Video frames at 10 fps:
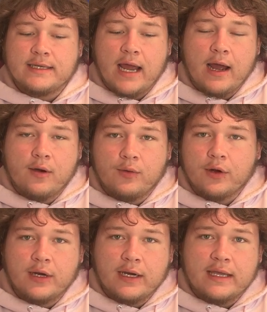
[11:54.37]
Now we're
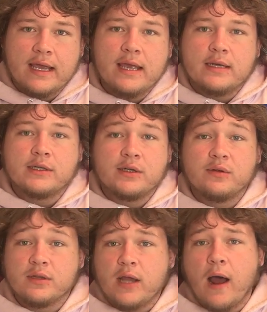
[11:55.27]
going to get
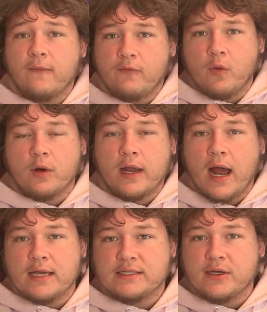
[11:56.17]
into the top 4 guys,